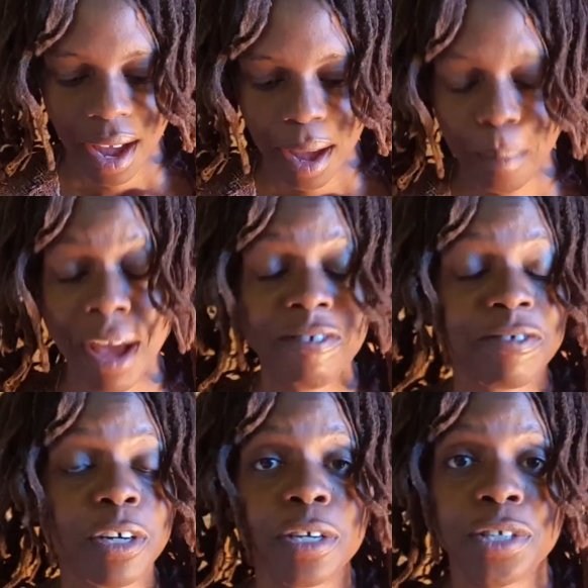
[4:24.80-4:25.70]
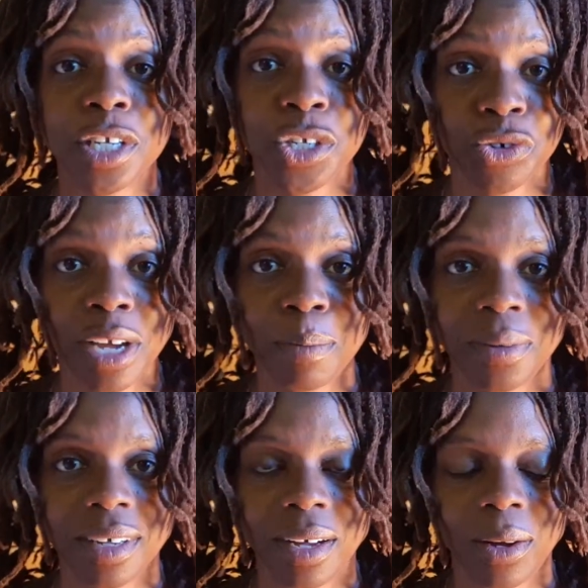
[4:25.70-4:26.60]
My first trip
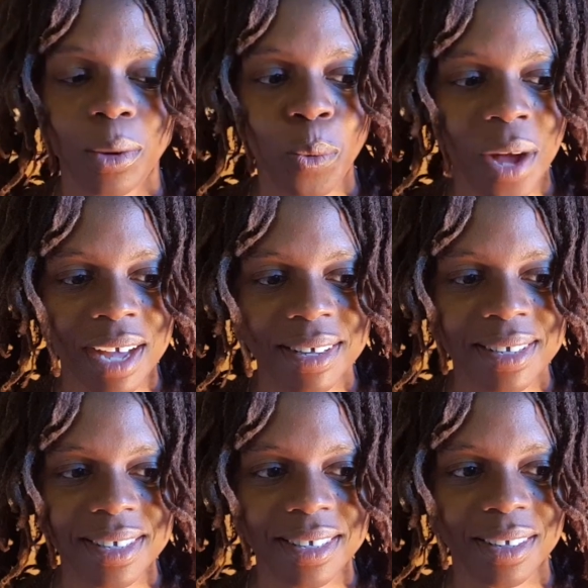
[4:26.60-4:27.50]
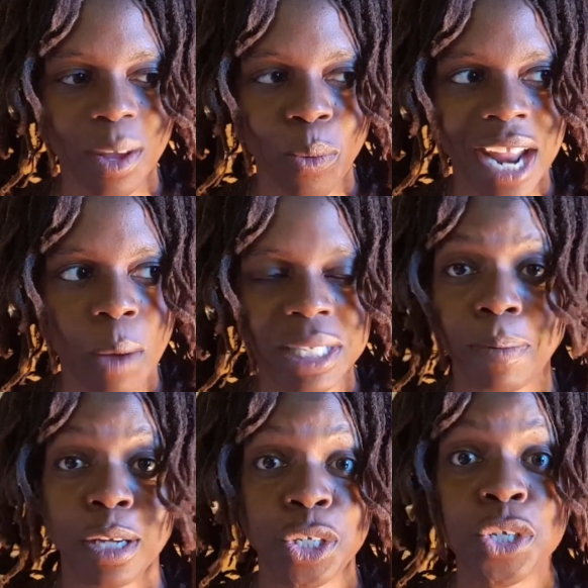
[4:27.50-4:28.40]
was when I was
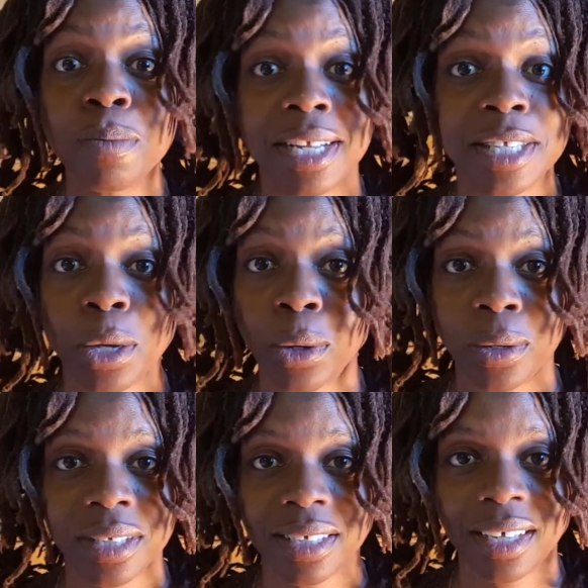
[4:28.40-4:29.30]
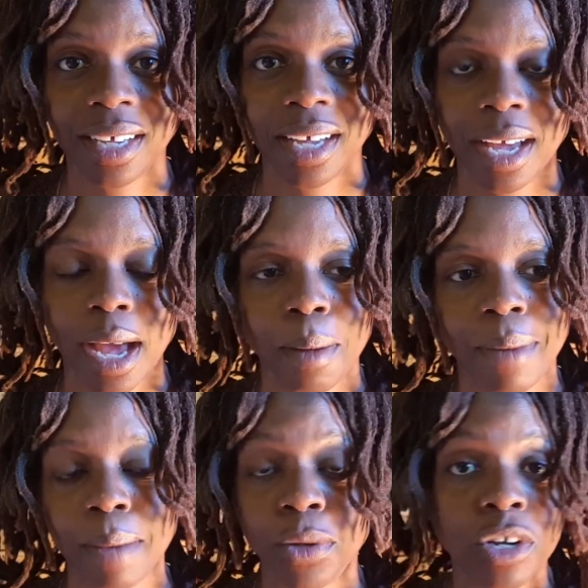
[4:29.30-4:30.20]
about 2 months old.
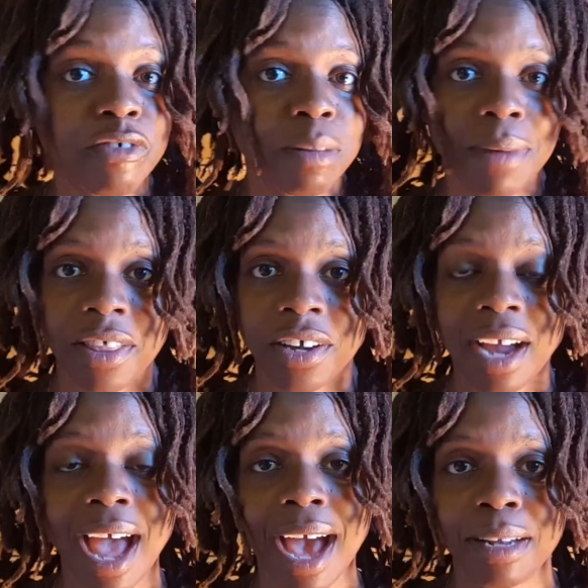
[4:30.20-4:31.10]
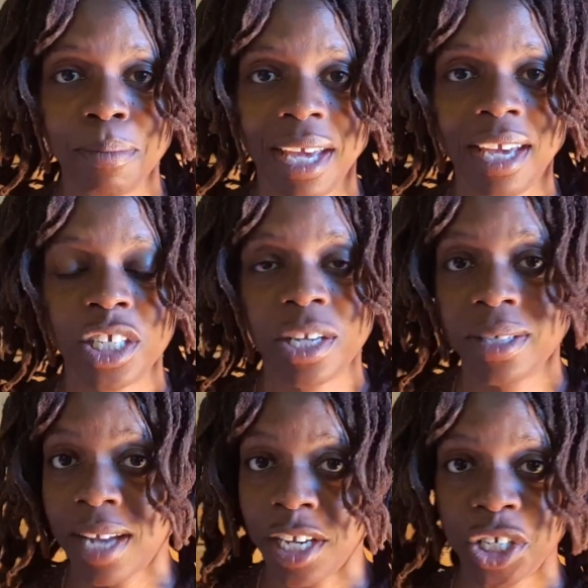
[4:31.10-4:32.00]
My beautiful mother had me. She's
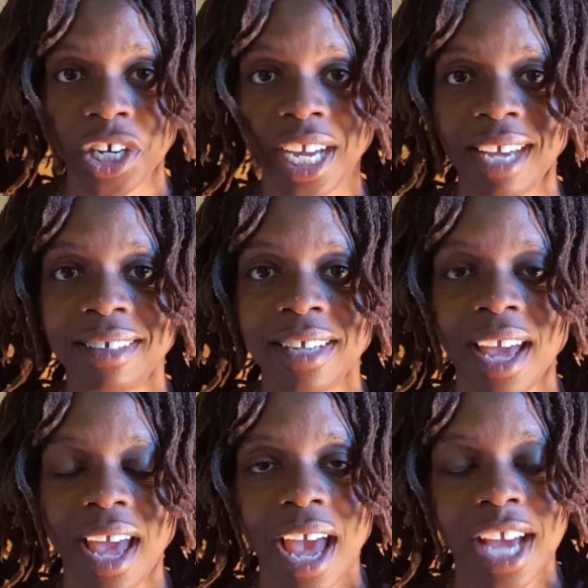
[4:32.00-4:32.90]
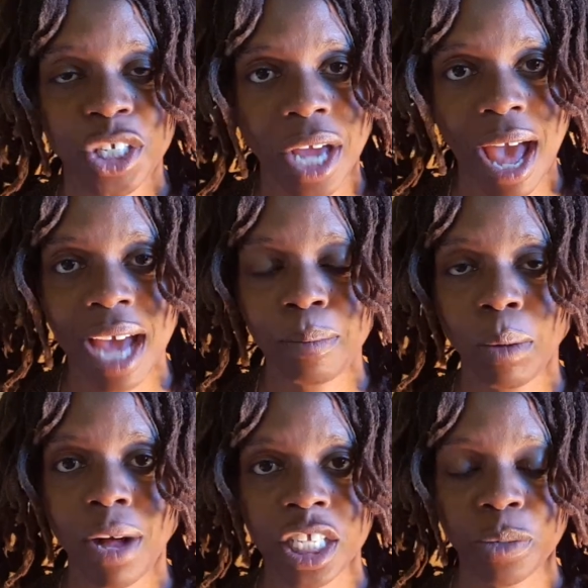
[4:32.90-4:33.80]
Nigerian, and she had me
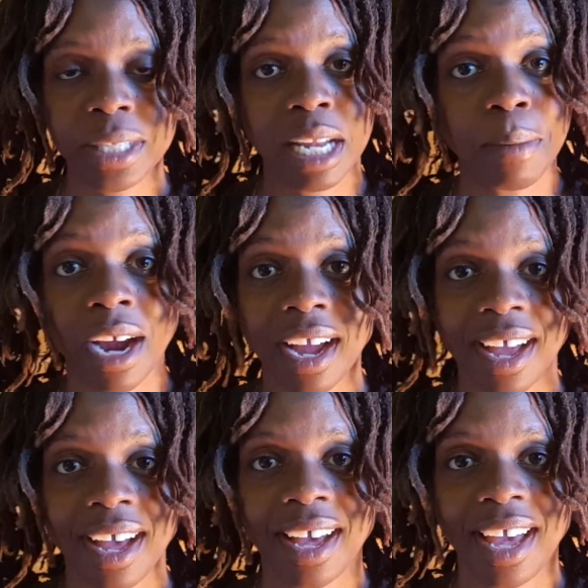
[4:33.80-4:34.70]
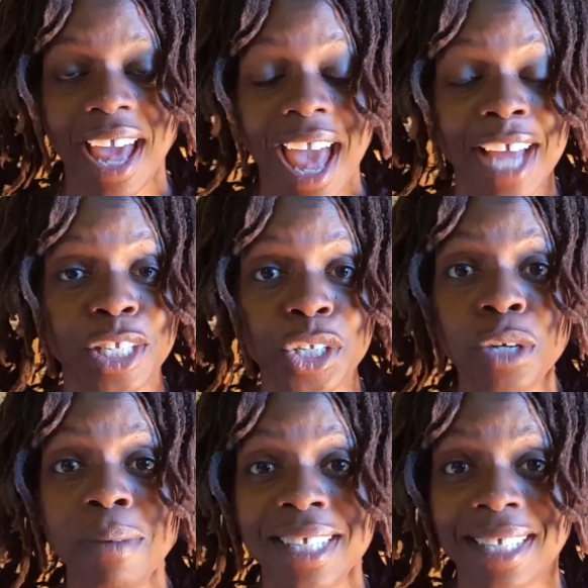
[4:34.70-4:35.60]
while she was in America. And 2
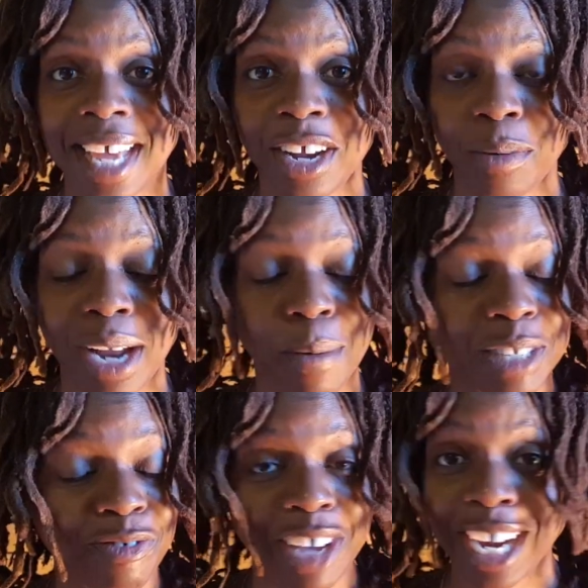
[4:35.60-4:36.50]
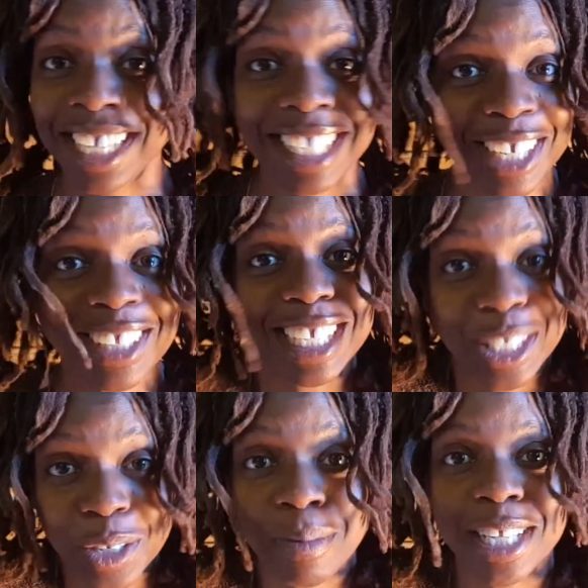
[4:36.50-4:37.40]
months later, when I was very little,
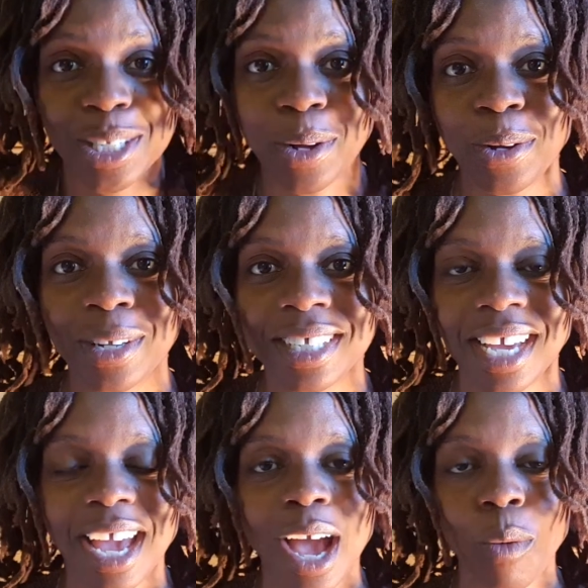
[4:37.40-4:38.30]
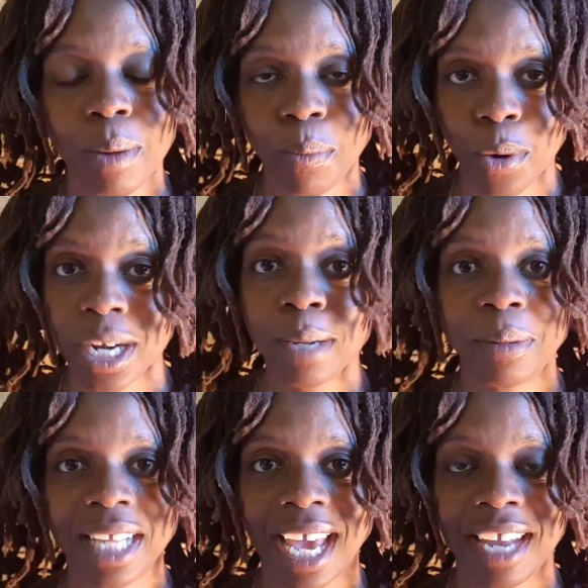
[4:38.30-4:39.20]
2 months old, we boarded a
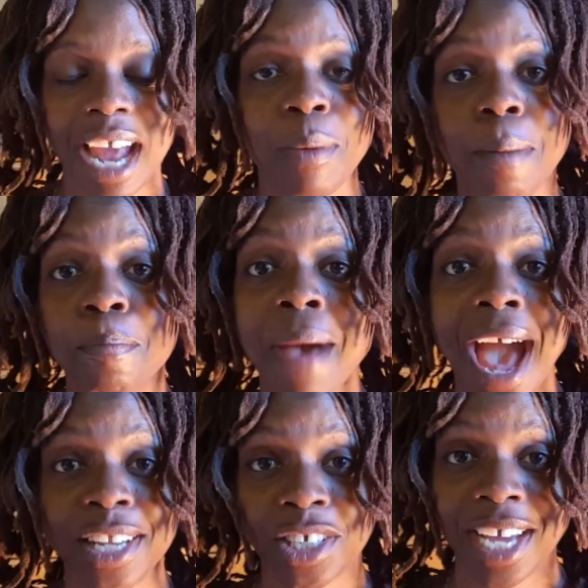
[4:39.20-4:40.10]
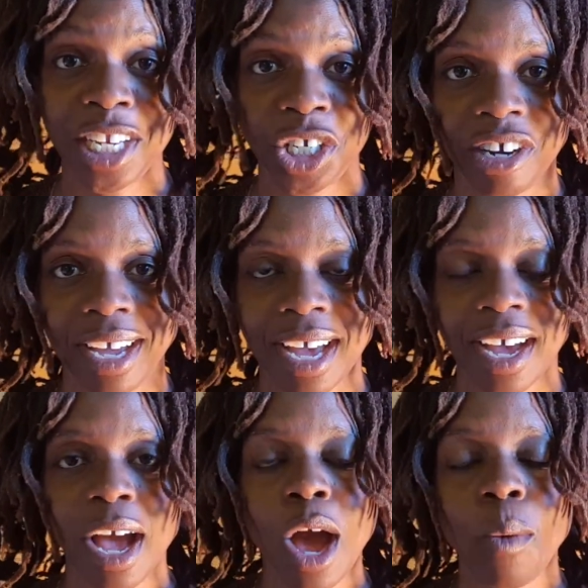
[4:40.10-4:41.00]
plane and went back to Nigeria,
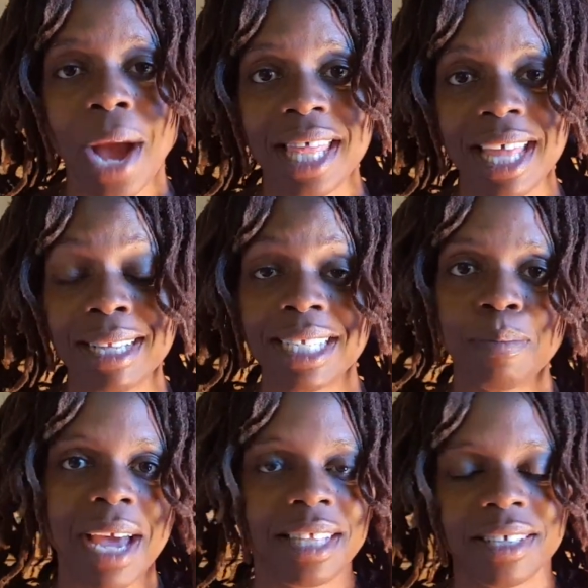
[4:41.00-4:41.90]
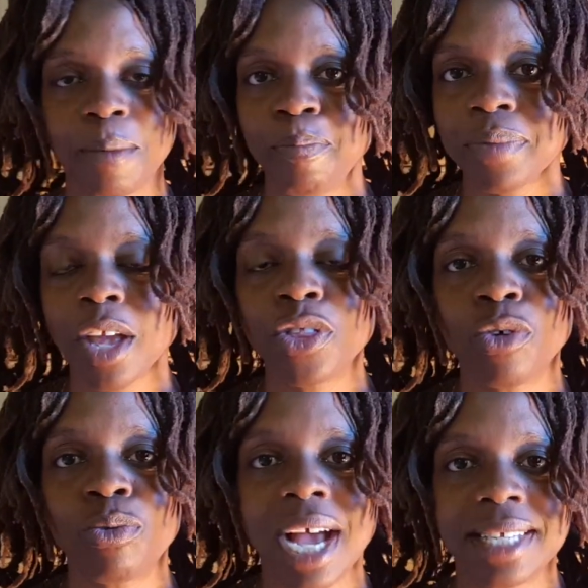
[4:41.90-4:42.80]
where I then spent the
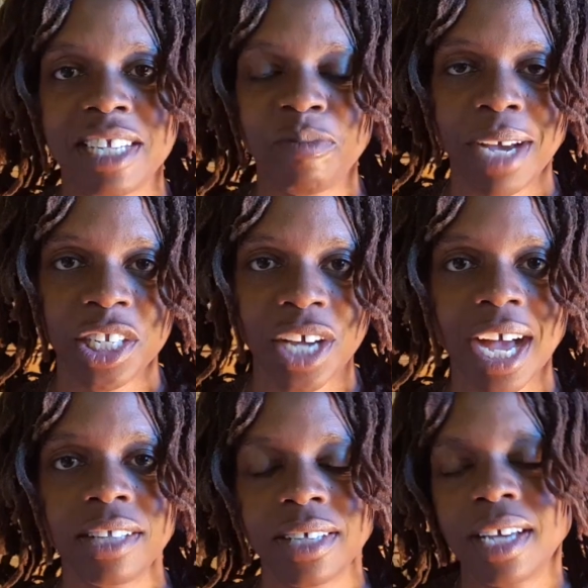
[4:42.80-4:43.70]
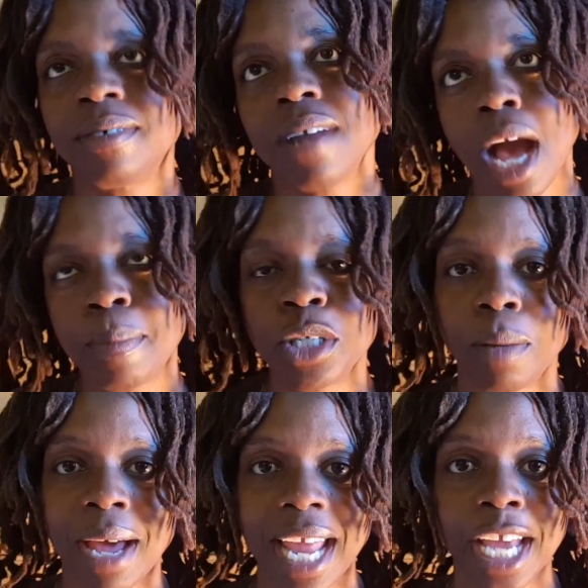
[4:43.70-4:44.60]
rest of my childhood up to
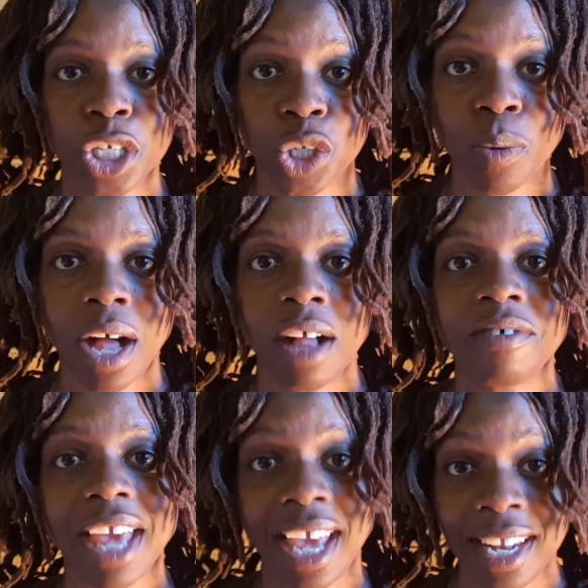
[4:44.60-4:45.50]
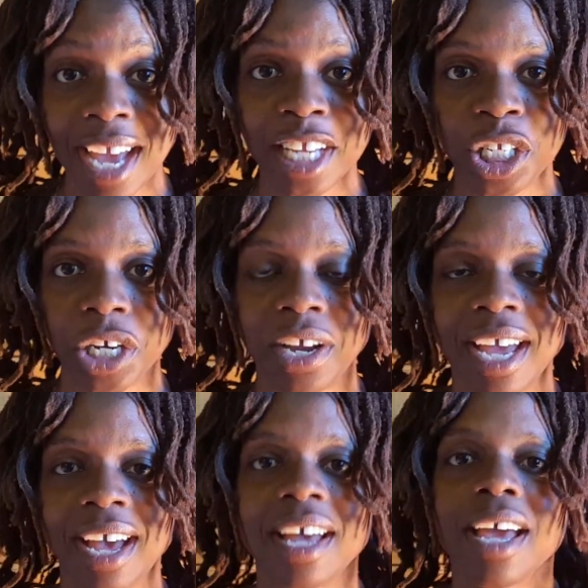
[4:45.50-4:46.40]
about age 12 in
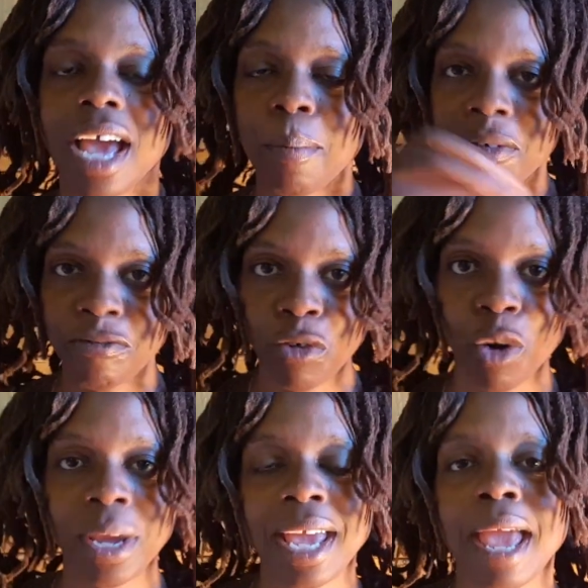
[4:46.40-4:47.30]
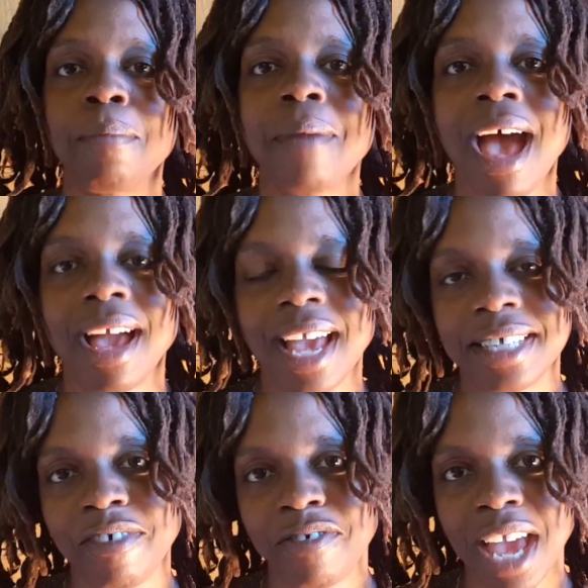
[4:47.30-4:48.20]
Nigeria before we came back as a
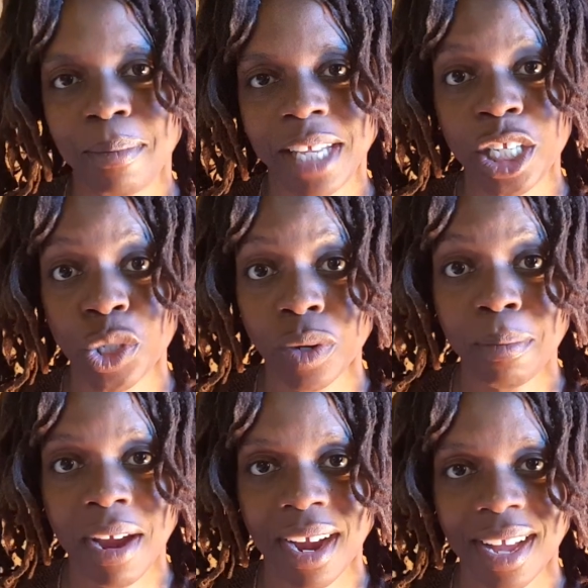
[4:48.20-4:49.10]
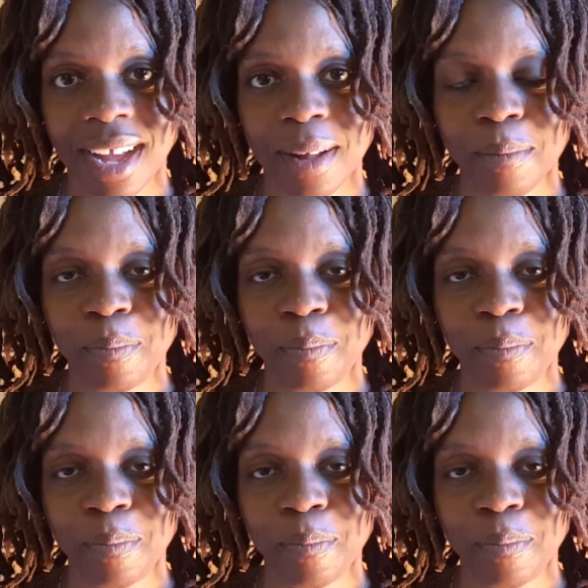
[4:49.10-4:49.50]
family to America.